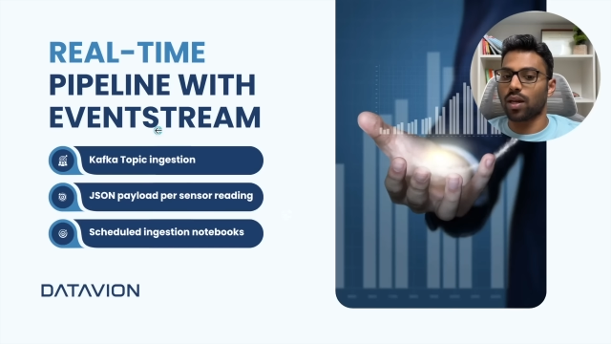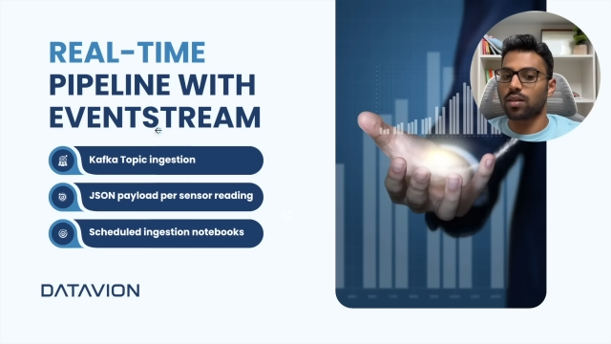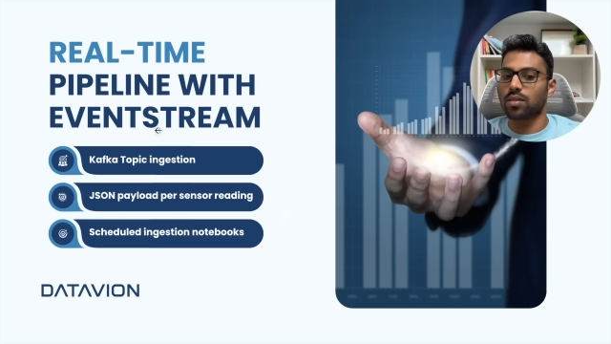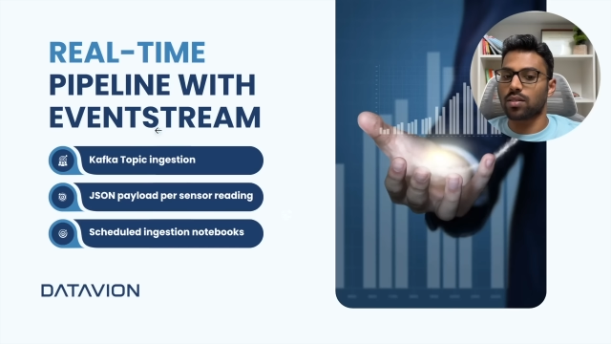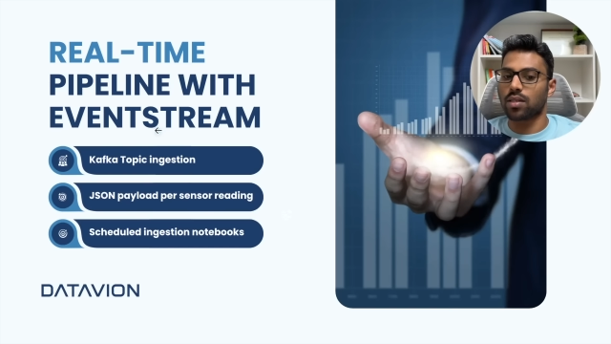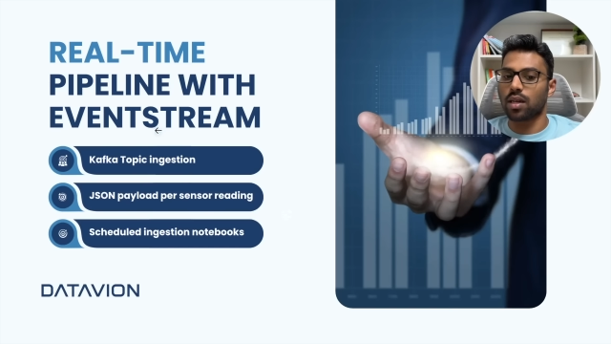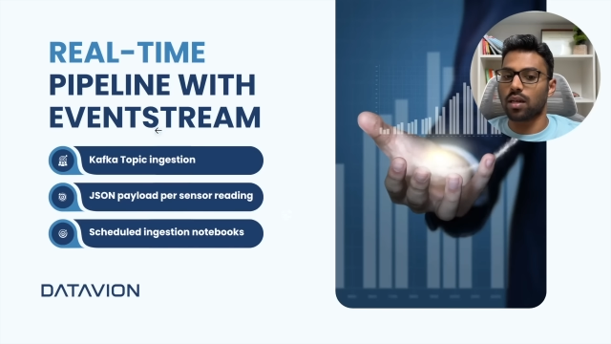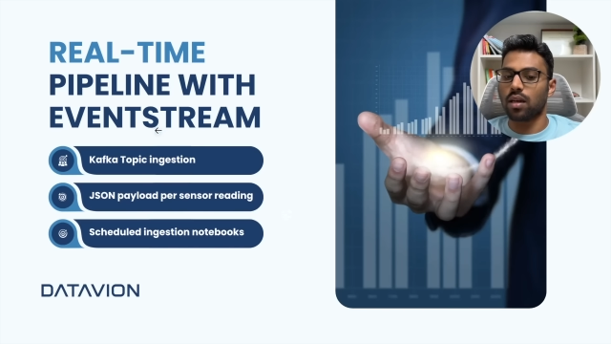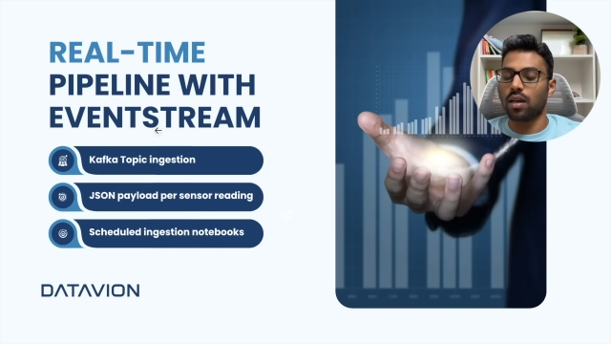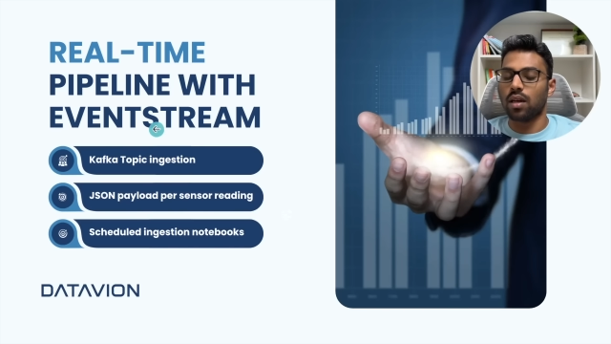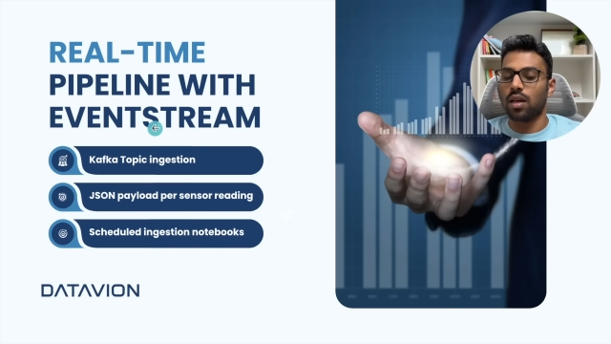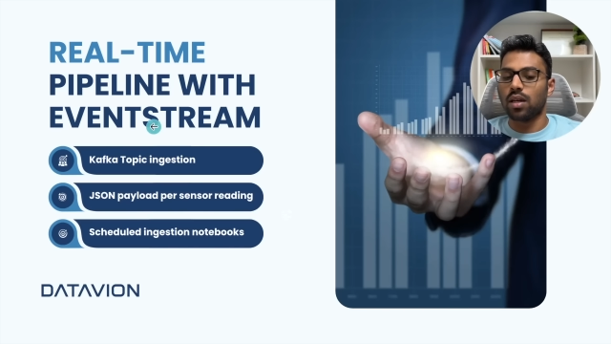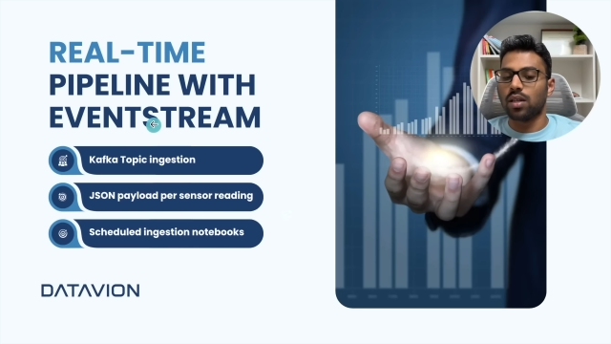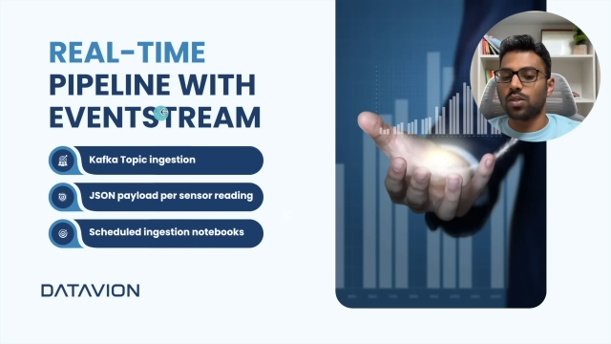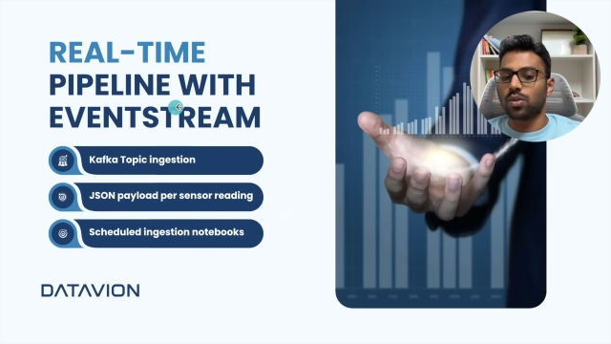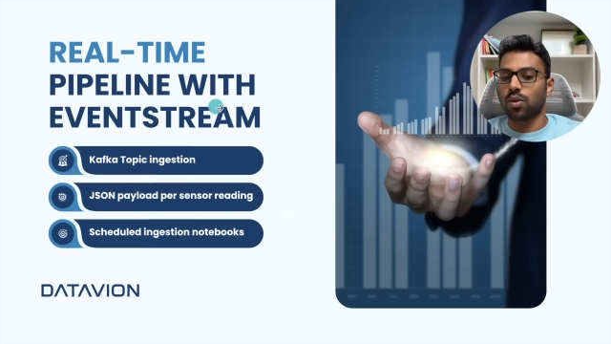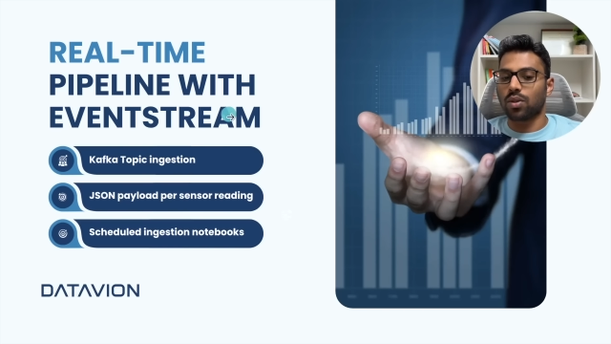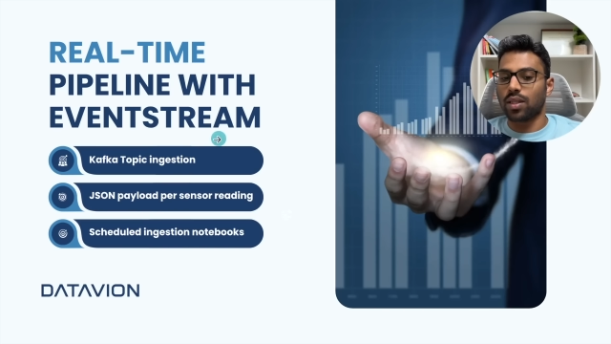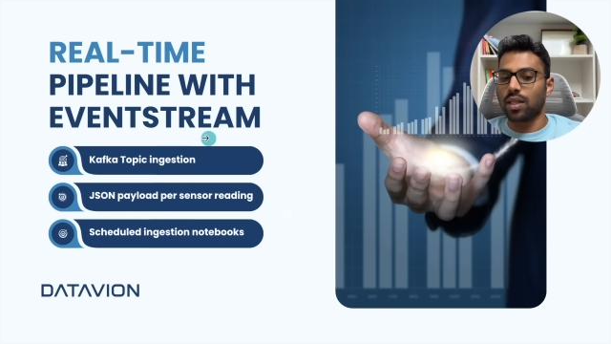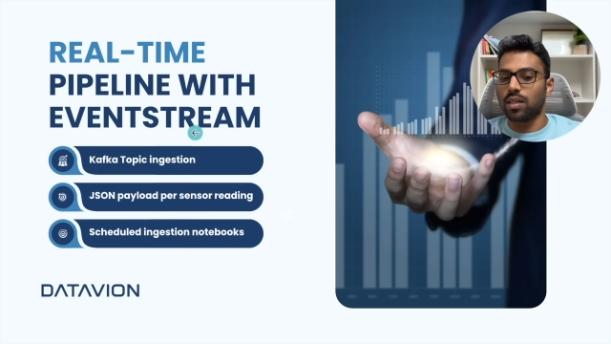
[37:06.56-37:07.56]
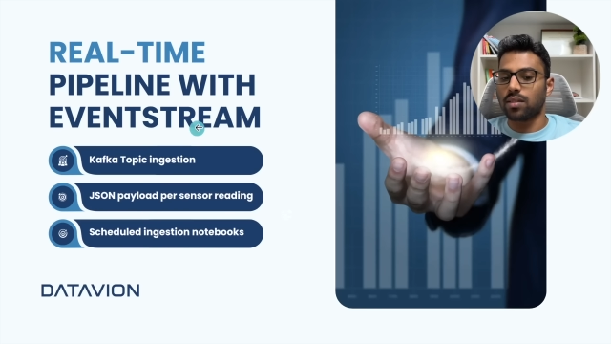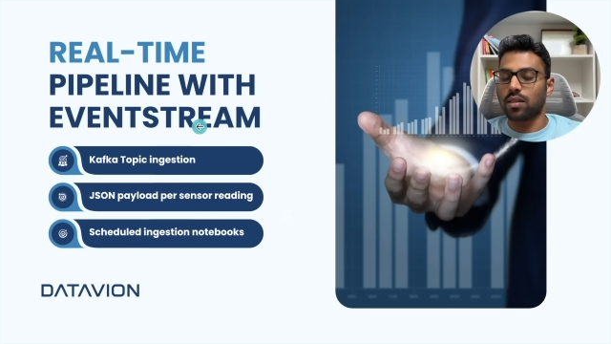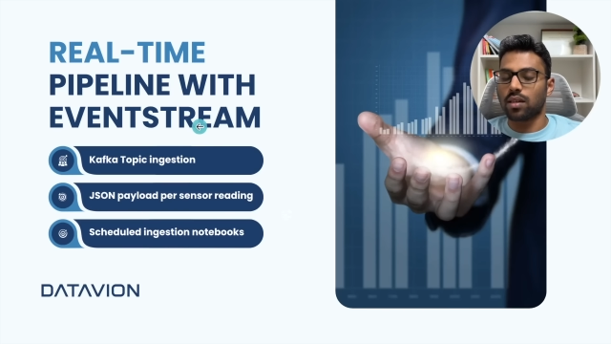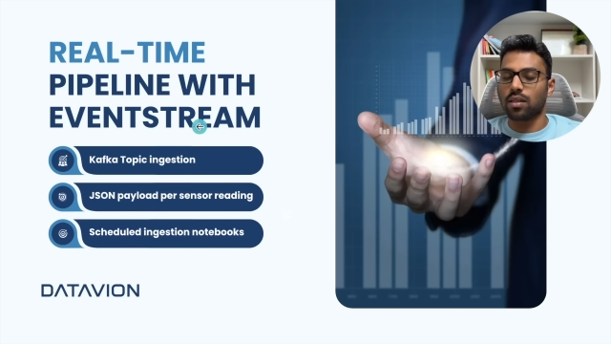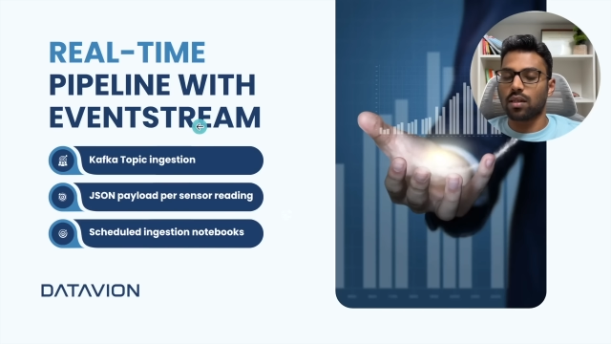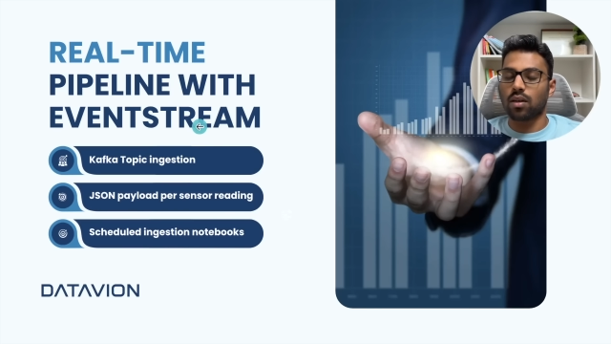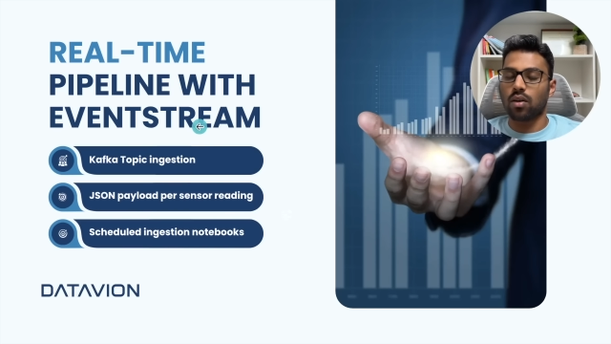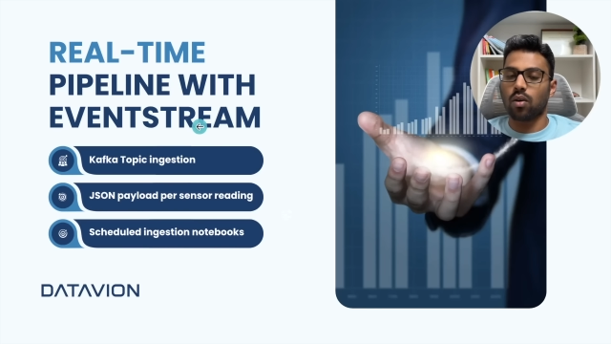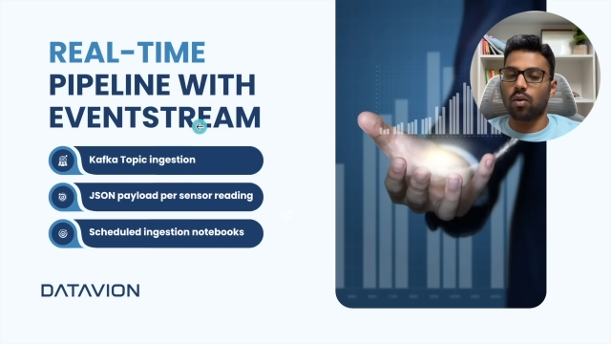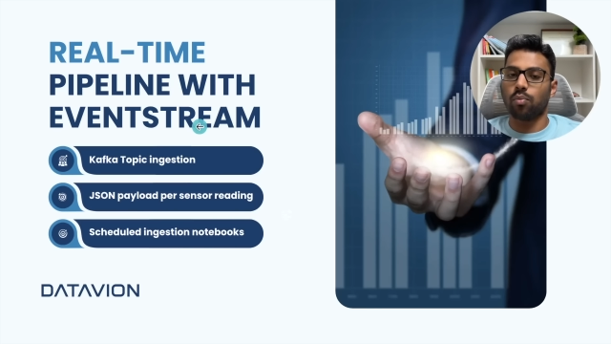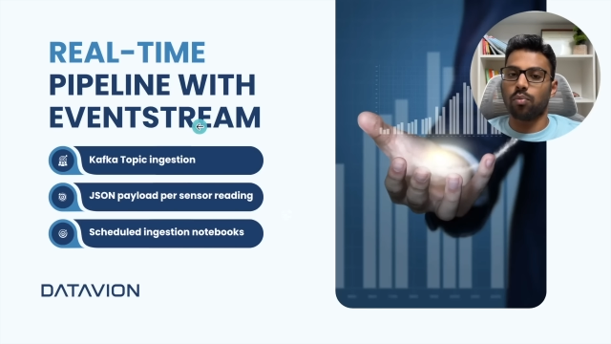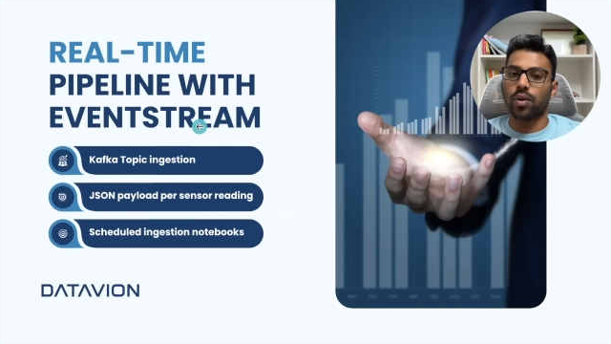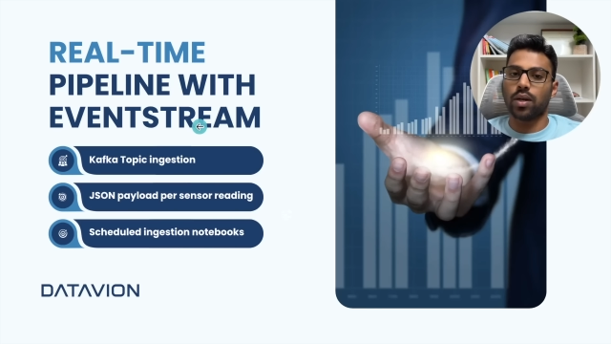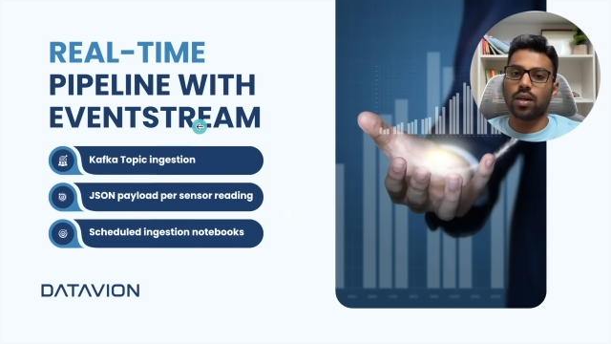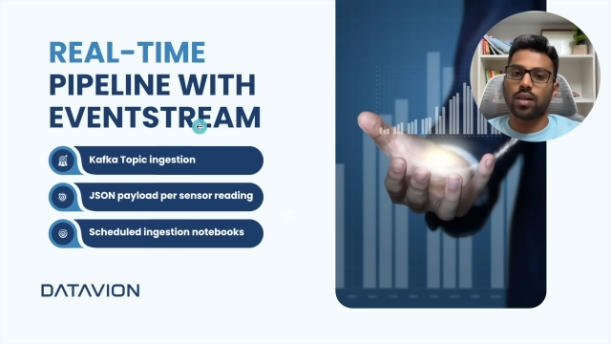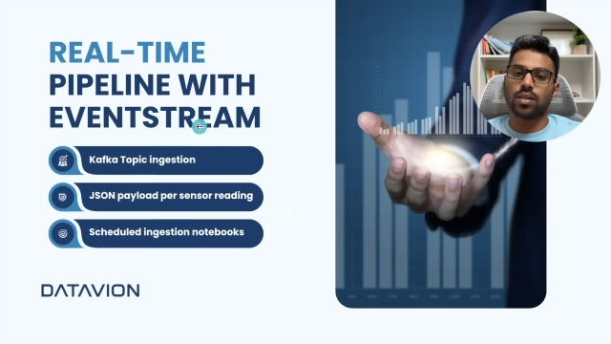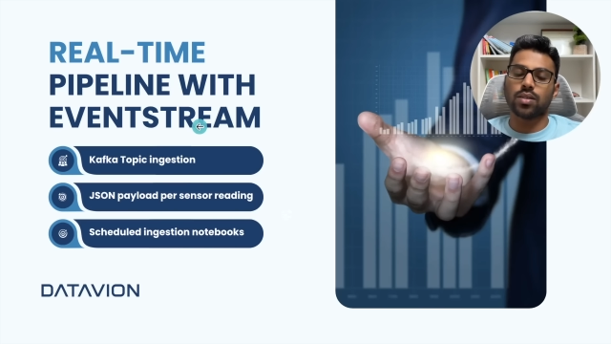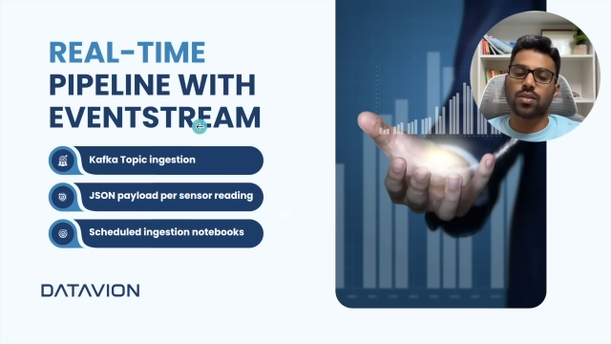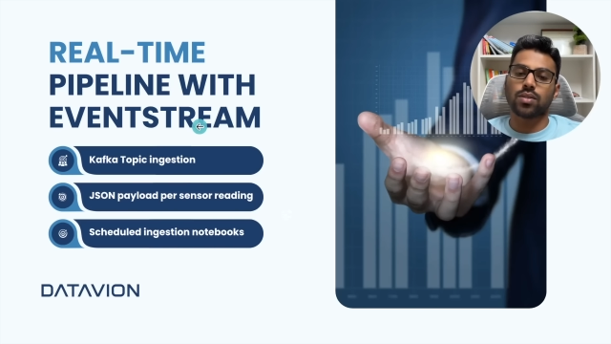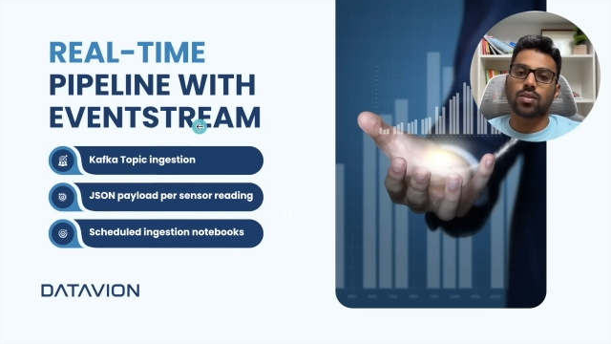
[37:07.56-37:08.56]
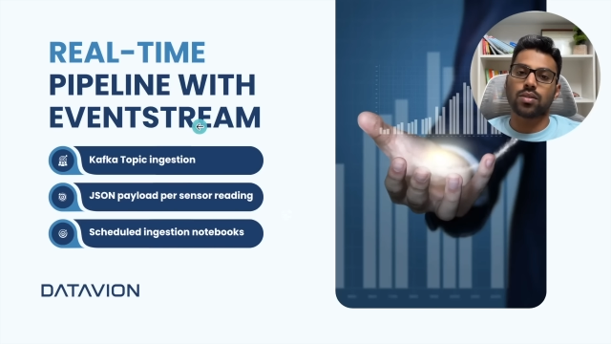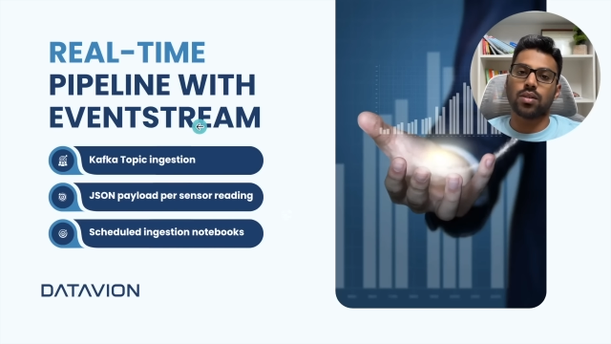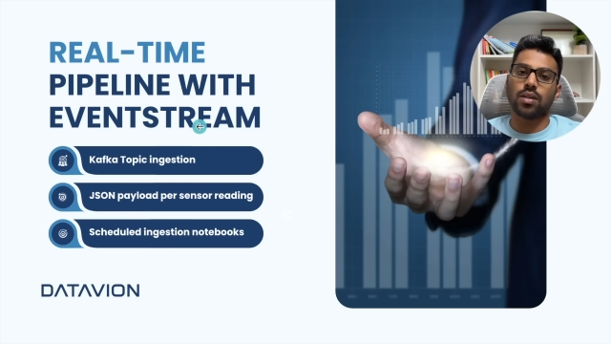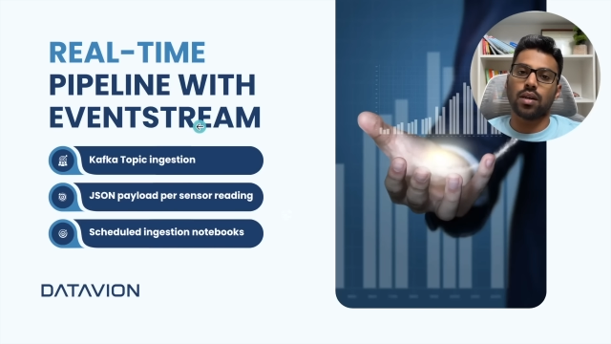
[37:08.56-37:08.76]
say. So these are the components